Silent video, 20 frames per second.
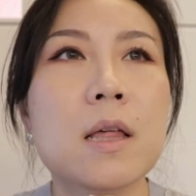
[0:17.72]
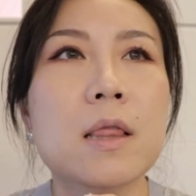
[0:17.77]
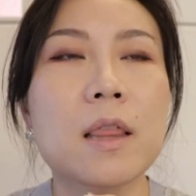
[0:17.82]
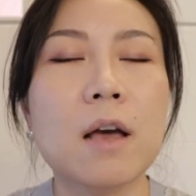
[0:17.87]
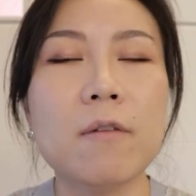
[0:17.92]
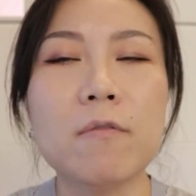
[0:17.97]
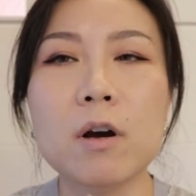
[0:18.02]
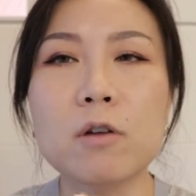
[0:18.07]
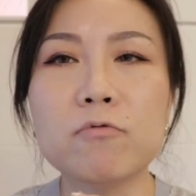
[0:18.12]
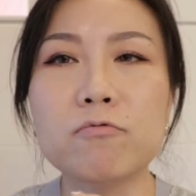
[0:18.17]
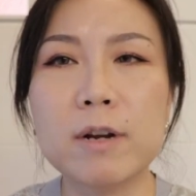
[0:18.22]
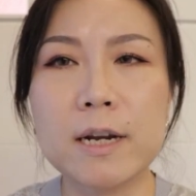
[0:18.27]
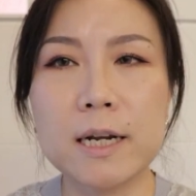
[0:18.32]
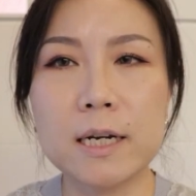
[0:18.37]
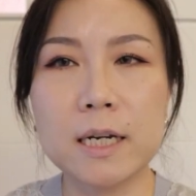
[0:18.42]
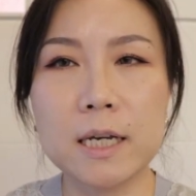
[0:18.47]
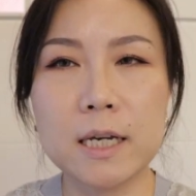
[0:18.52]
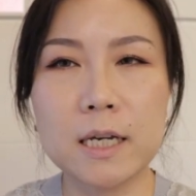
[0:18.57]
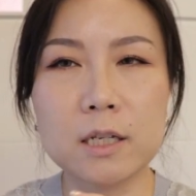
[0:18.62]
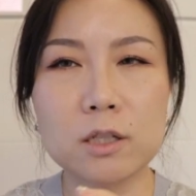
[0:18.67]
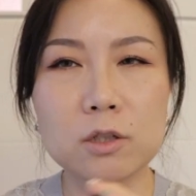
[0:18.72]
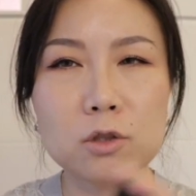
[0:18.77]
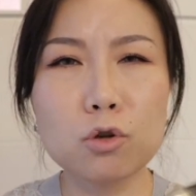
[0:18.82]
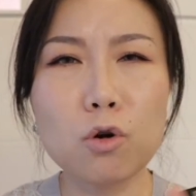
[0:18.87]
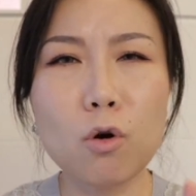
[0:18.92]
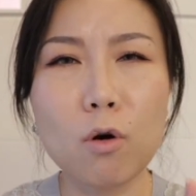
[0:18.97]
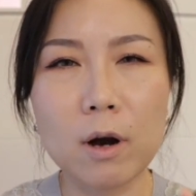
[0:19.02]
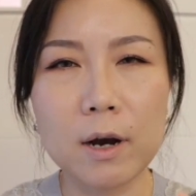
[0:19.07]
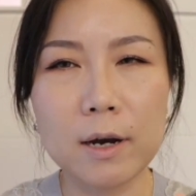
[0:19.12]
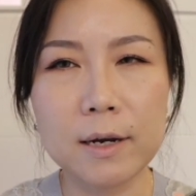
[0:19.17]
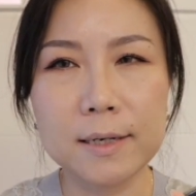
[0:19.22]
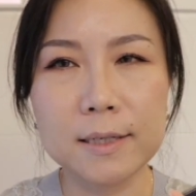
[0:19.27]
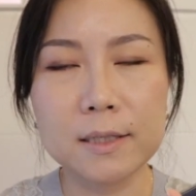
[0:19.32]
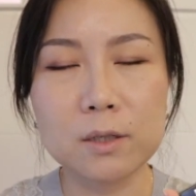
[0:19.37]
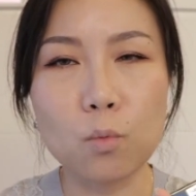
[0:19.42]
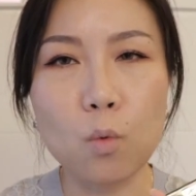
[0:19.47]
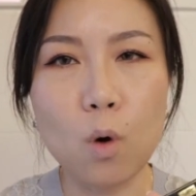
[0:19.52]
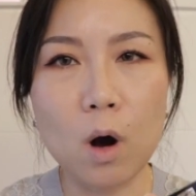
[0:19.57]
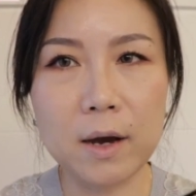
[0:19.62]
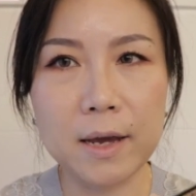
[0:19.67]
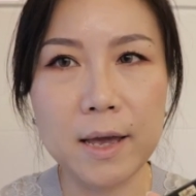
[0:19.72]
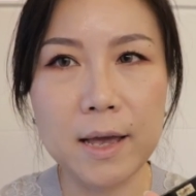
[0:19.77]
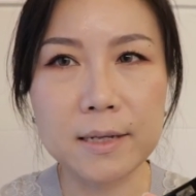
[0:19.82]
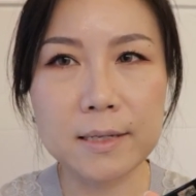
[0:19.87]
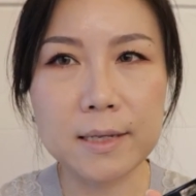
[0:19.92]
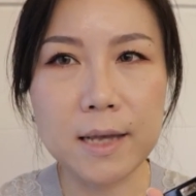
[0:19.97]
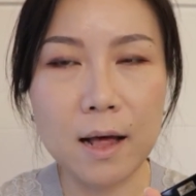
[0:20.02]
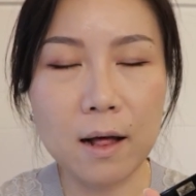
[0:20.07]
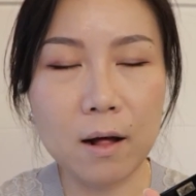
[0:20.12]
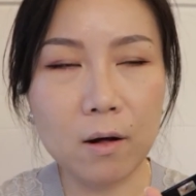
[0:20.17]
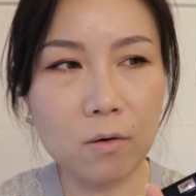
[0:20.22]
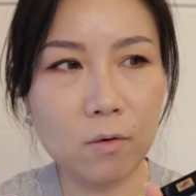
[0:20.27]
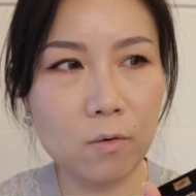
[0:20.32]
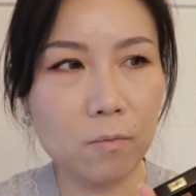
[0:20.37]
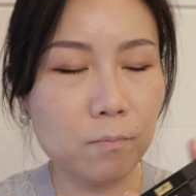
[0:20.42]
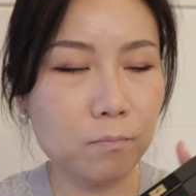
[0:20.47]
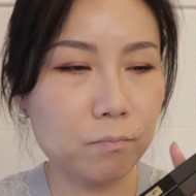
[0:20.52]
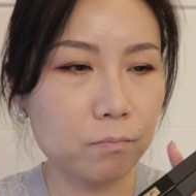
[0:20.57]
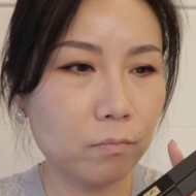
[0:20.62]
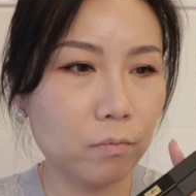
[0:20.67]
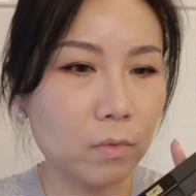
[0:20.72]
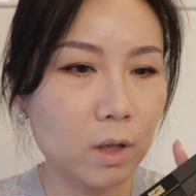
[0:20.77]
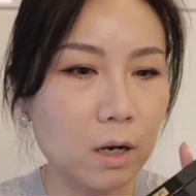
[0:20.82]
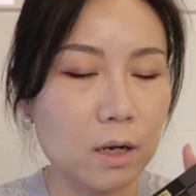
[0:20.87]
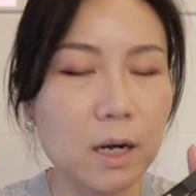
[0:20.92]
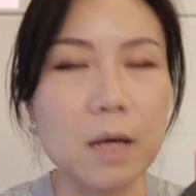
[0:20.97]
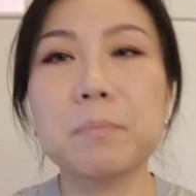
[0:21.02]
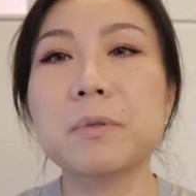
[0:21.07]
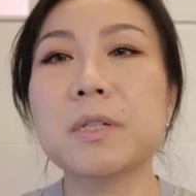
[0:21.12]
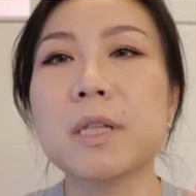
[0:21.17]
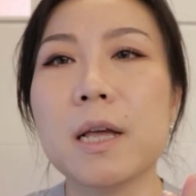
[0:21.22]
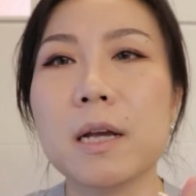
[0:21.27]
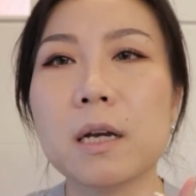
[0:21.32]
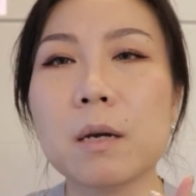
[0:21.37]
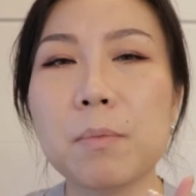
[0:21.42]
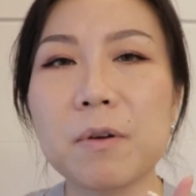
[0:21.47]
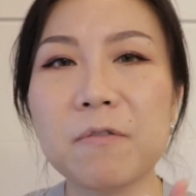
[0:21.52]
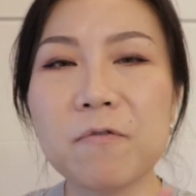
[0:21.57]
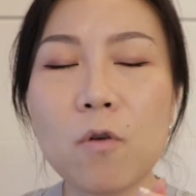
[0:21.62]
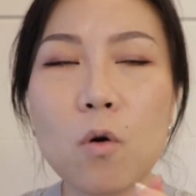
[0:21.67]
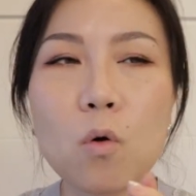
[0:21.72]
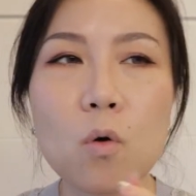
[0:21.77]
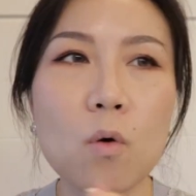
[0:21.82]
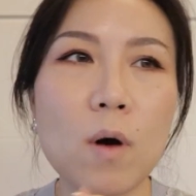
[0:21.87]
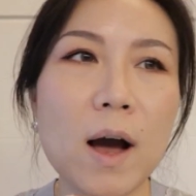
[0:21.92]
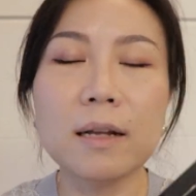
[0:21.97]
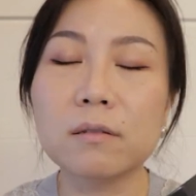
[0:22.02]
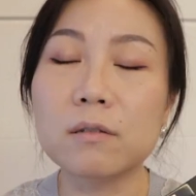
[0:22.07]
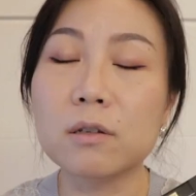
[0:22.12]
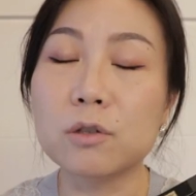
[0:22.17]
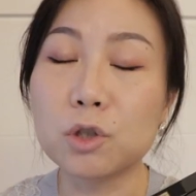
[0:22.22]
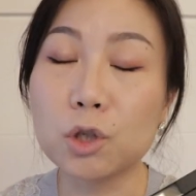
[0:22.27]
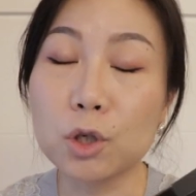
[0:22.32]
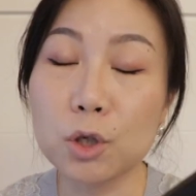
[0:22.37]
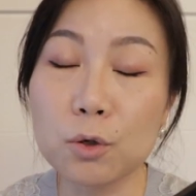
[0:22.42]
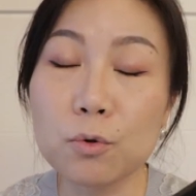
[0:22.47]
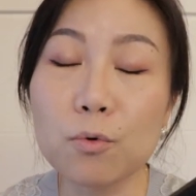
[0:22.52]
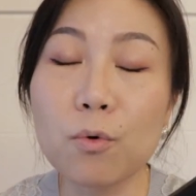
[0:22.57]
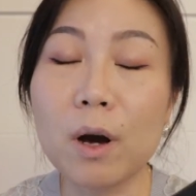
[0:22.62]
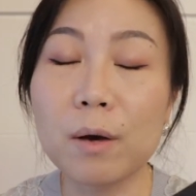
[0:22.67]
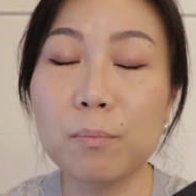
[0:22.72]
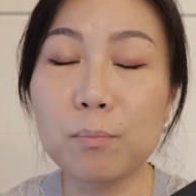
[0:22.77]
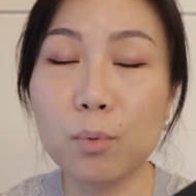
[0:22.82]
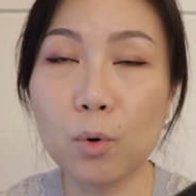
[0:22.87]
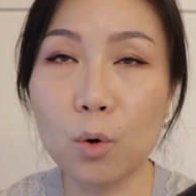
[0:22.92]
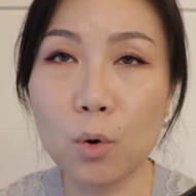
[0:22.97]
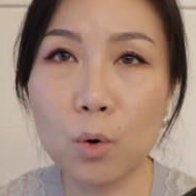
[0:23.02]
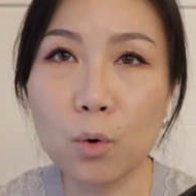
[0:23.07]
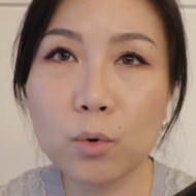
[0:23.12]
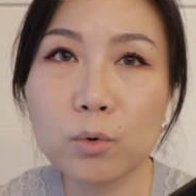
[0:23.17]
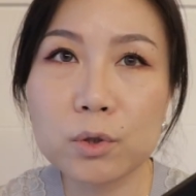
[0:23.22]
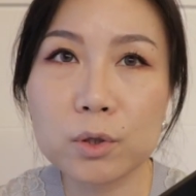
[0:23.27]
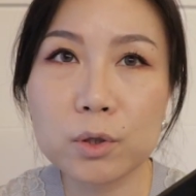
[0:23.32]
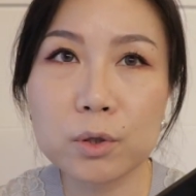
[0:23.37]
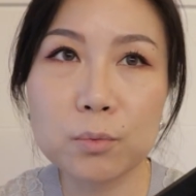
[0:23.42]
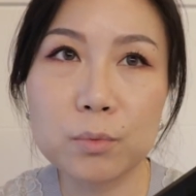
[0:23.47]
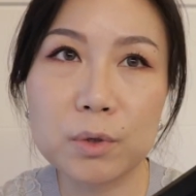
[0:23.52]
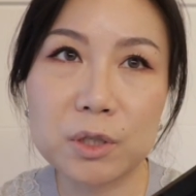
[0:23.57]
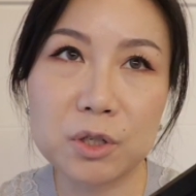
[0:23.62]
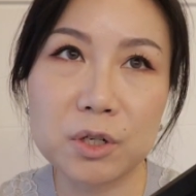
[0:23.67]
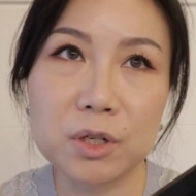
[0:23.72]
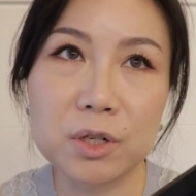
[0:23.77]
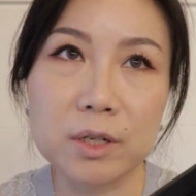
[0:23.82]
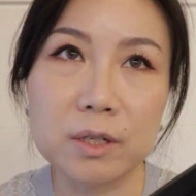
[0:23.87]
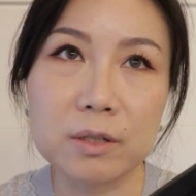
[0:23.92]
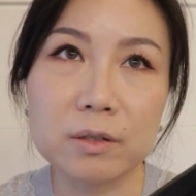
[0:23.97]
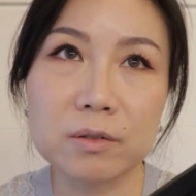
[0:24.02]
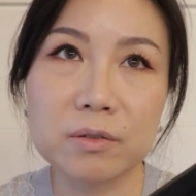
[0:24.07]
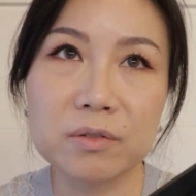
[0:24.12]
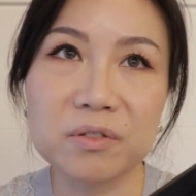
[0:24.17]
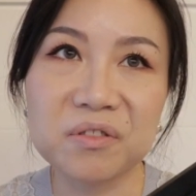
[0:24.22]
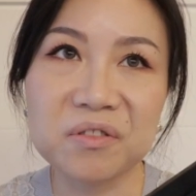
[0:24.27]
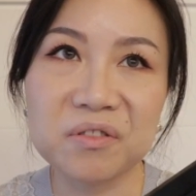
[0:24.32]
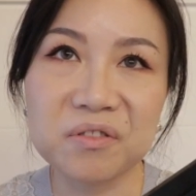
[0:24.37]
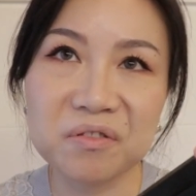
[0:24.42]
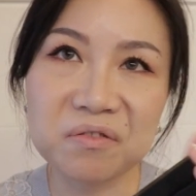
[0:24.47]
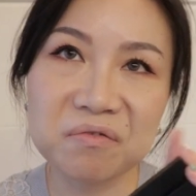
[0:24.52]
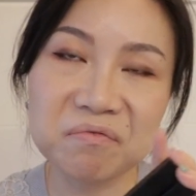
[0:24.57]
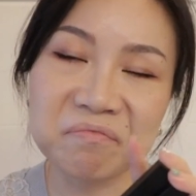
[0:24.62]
never really tried the YSL lipstick before, and the two I bought, which is